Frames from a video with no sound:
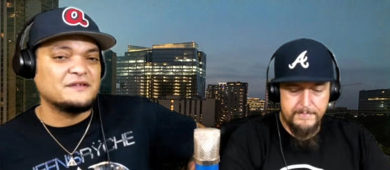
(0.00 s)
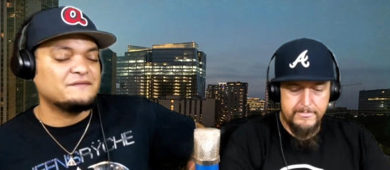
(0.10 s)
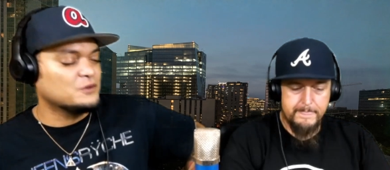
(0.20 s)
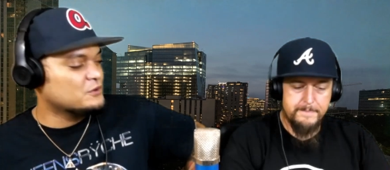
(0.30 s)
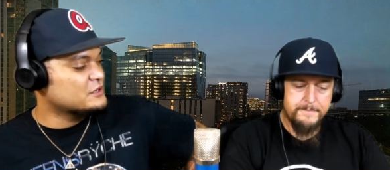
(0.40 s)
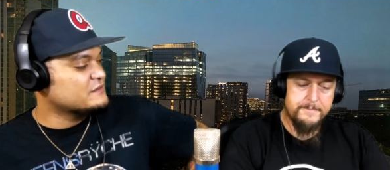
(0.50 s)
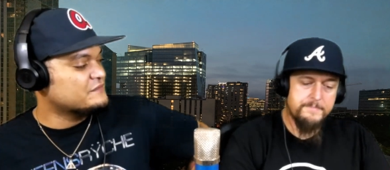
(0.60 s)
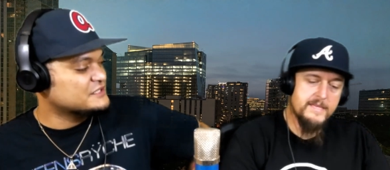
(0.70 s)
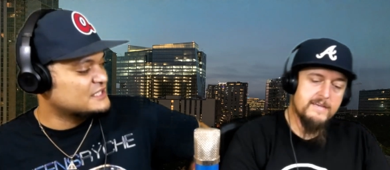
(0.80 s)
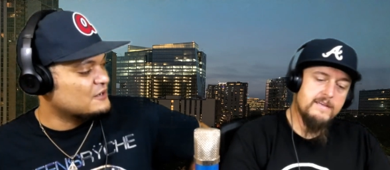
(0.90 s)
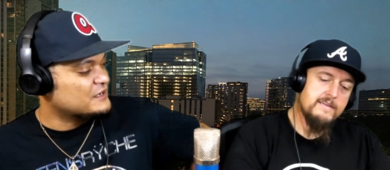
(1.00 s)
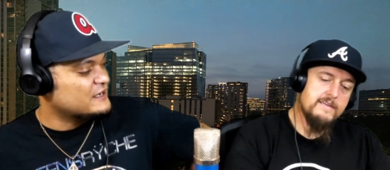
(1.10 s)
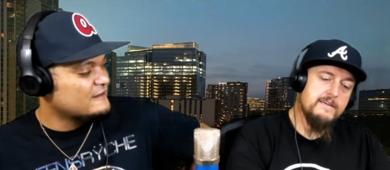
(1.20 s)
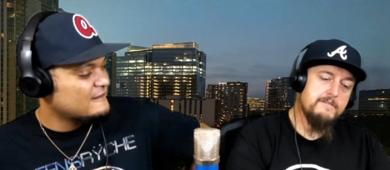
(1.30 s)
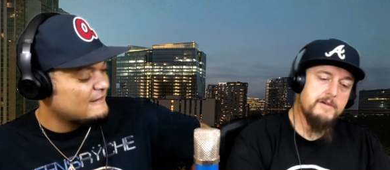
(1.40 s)
Speaker 1: the Florida for
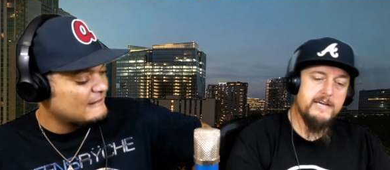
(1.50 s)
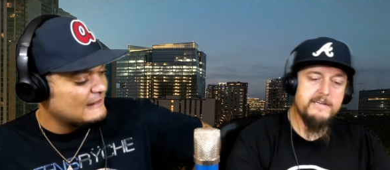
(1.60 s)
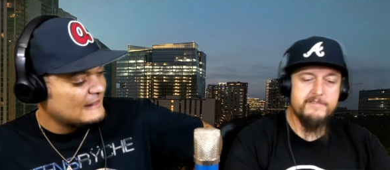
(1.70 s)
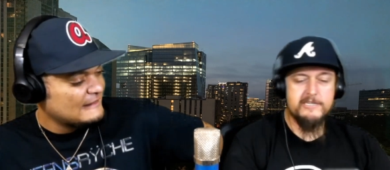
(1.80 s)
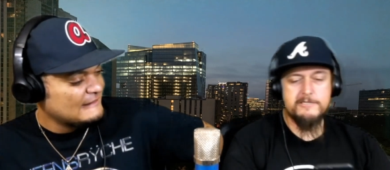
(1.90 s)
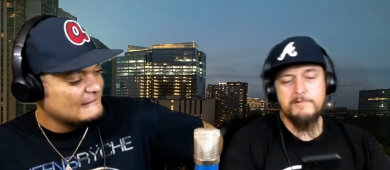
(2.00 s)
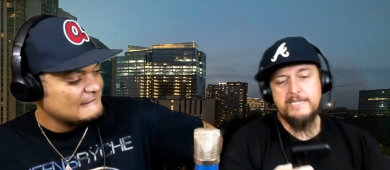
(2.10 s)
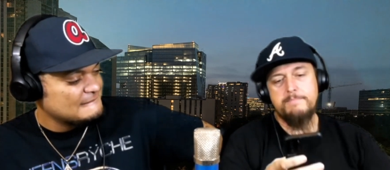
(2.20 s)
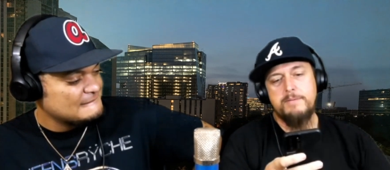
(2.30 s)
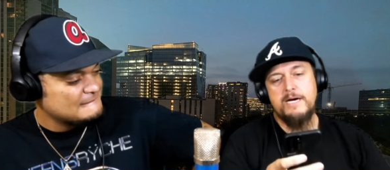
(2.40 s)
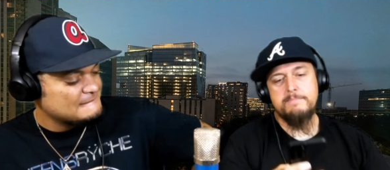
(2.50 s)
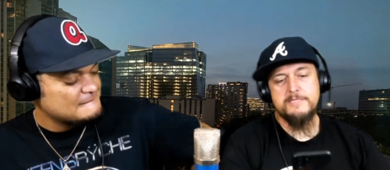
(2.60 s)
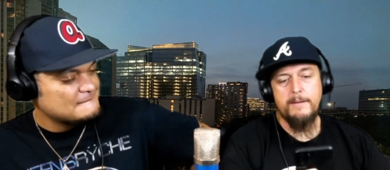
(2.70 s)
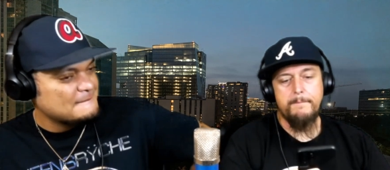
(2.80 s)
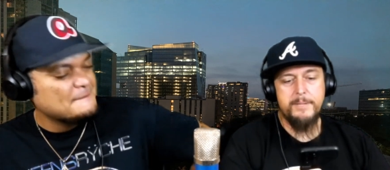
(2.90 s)
Tony? All right. The first one that
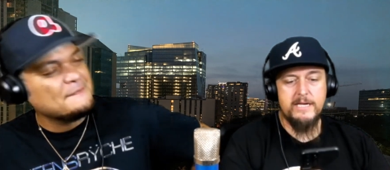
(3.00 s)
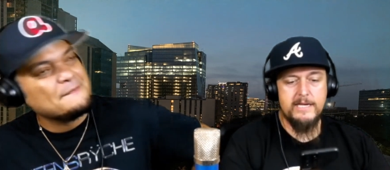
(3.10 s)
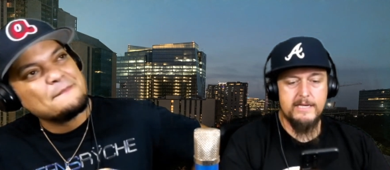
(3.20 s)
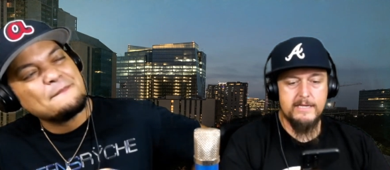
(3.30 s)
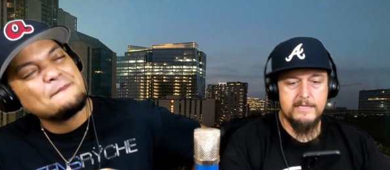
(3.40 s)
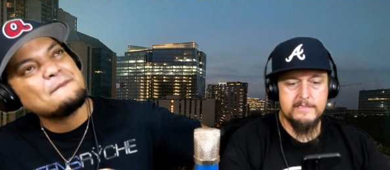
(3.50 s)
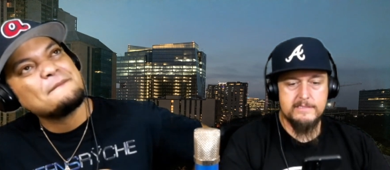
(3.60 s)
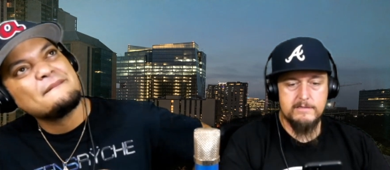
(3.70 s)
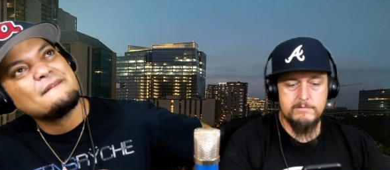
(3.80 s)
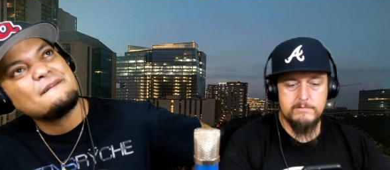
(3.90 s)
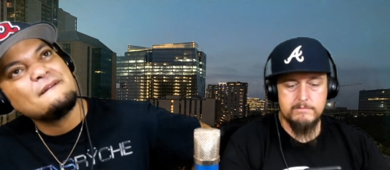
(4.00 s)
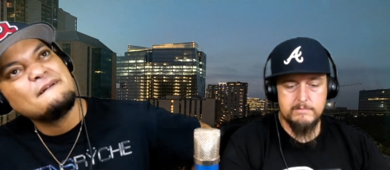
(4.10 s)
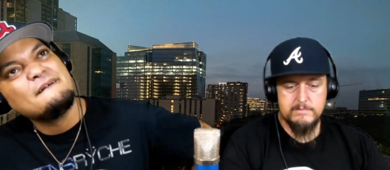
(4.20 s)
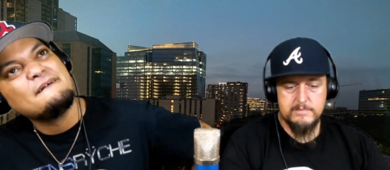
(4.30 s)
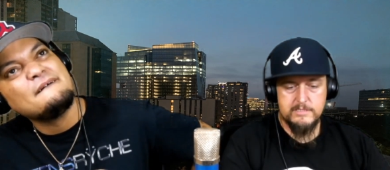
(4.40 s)
pops up is oh,
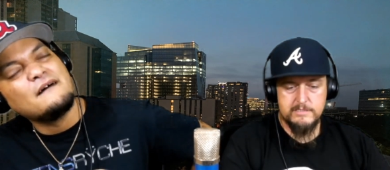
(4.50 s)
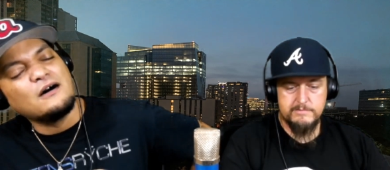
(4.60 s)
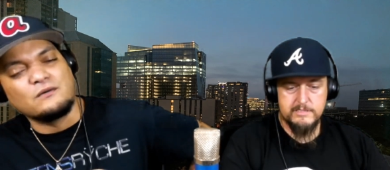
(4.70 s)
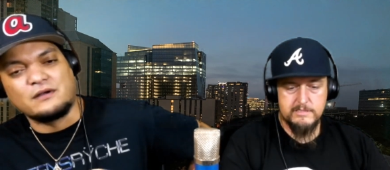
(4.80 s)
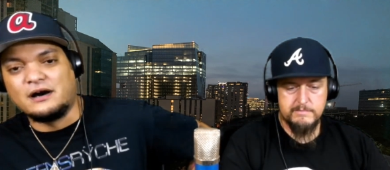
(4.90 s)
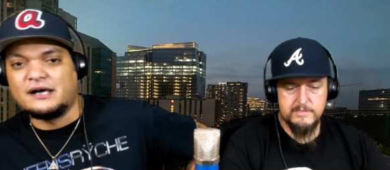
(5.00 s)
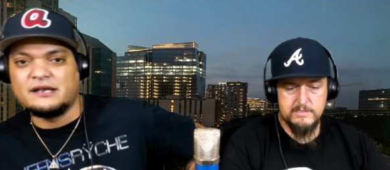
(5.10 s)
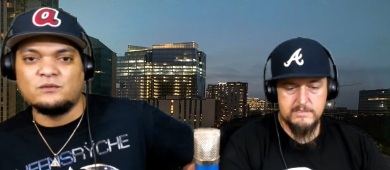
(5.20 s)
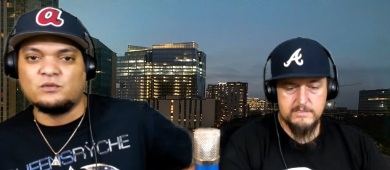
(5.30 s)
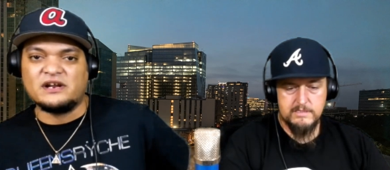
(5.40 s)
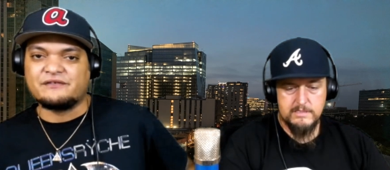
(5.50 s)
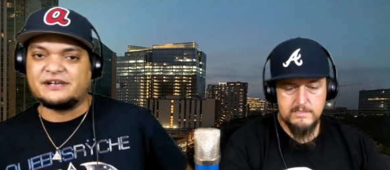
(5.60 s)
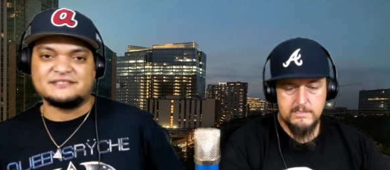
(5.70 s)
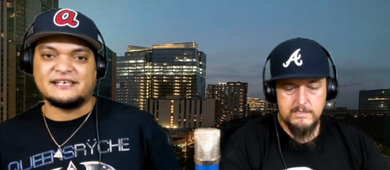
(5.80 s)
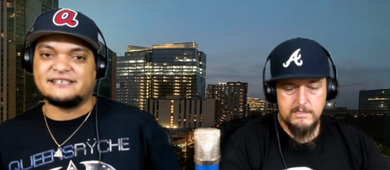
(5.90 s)
this Oh god.
Speaker 2: whatever Whenever
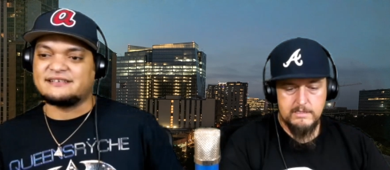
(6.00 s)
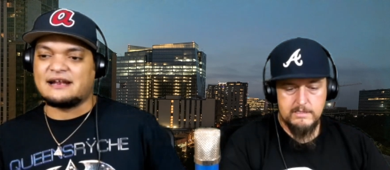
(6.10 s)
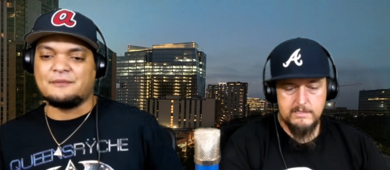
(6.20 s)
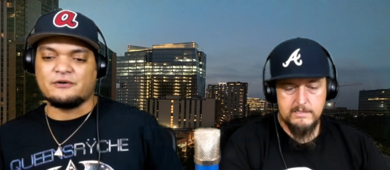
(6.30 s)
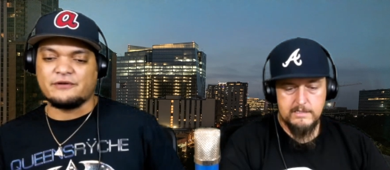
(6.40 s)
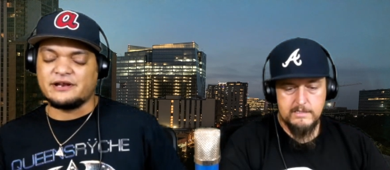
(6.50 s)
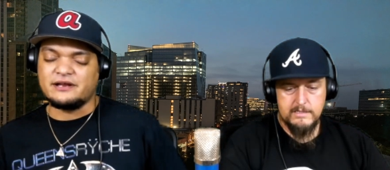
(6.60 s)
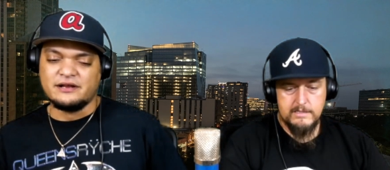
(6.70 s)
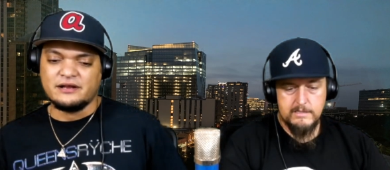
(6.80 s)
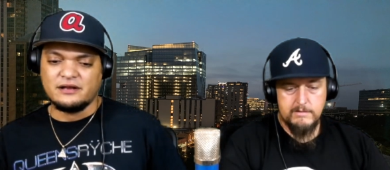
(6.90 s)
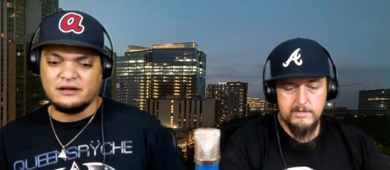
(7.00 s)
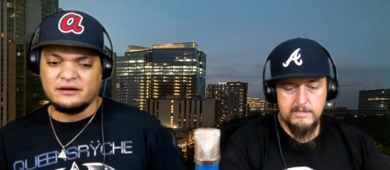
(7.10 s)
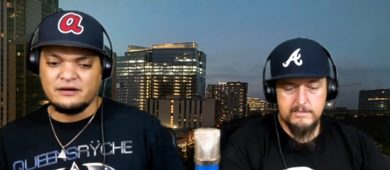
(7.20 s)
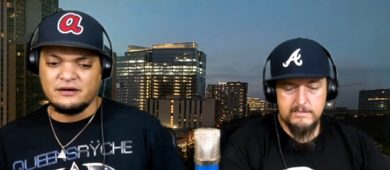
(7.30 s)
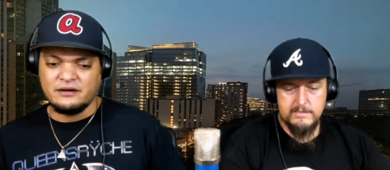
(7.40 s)
he says that I'm already
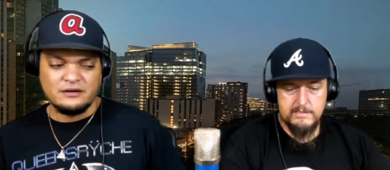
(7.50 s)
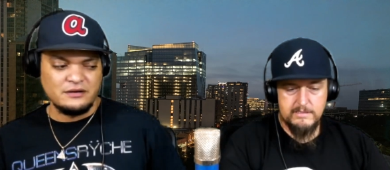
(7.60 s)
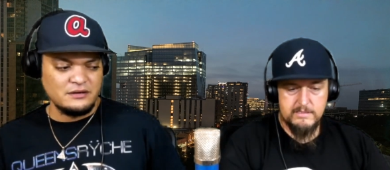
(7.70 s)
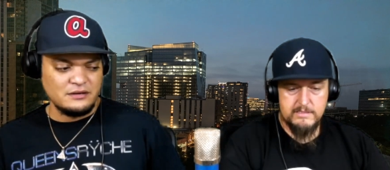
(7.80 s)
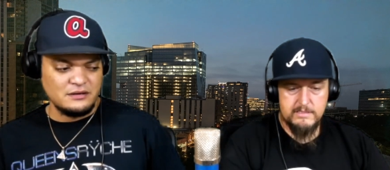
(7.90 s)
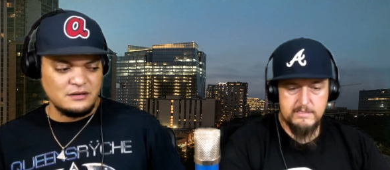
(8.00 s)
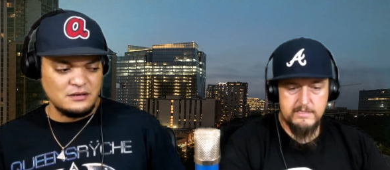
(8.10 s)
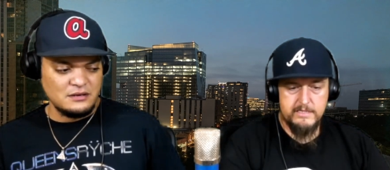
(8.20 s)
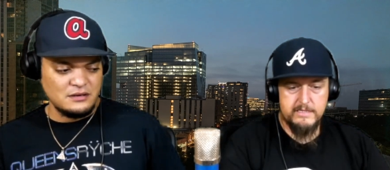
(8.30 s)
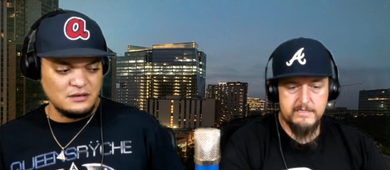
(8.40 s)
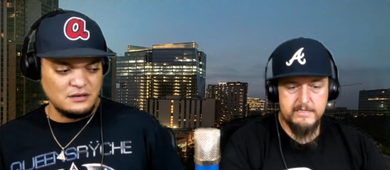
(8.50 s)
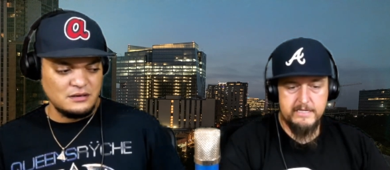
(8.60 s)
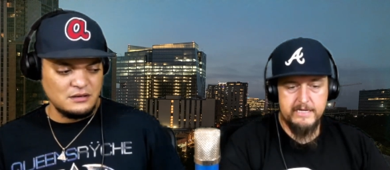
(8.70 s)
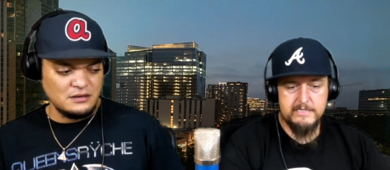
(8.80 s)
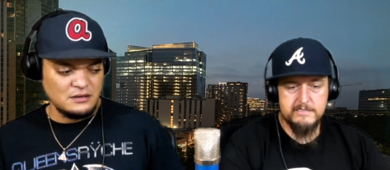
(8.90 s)
Speaker 1: Well, uh, it,
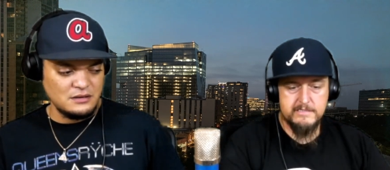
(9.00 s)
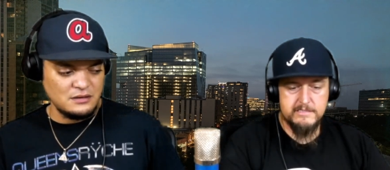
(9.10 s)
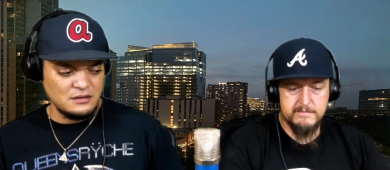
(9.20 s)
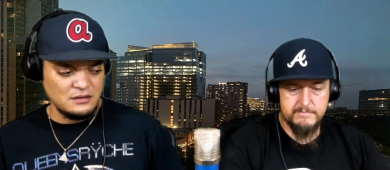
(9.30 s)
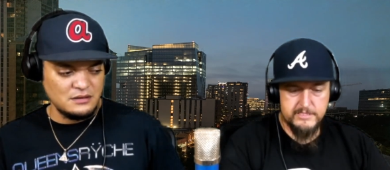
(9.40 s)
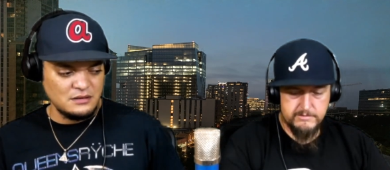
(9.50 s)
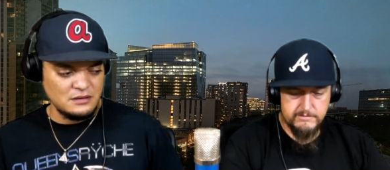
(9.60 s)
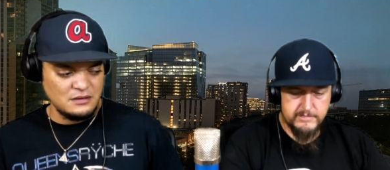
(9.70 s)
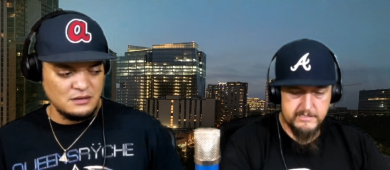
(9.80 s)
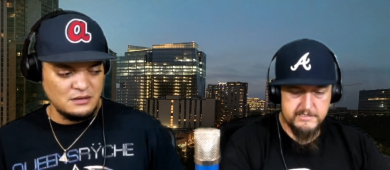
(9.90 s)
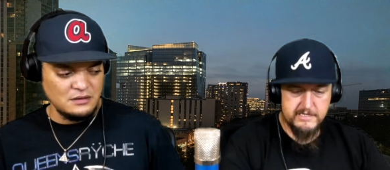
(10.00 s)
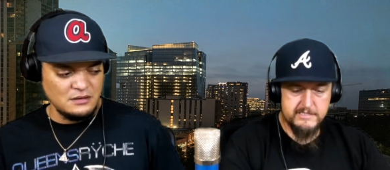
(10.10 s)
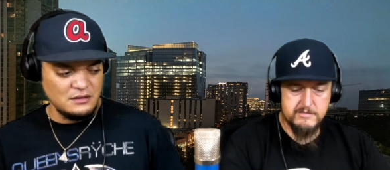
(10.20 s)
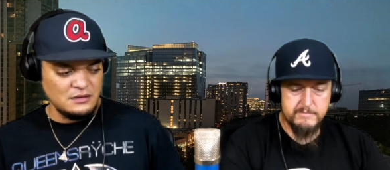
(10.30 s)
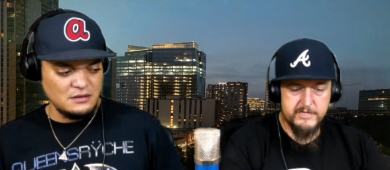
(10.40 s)
it, actually took me to a weird
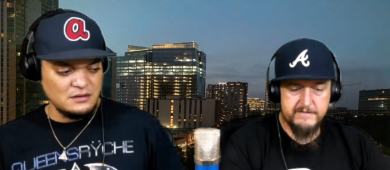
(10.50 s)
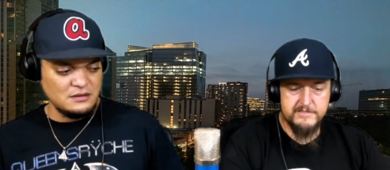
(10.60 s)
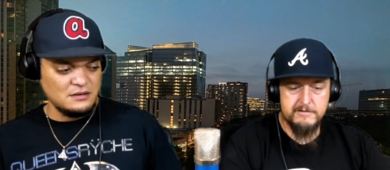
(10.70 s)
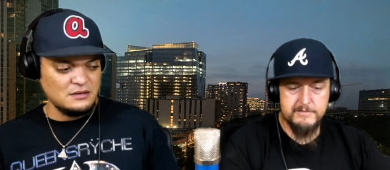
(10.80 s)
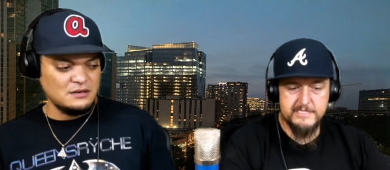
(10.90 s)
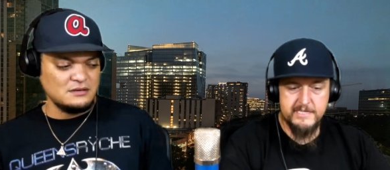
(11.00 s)
site, so I'm going to have to go with the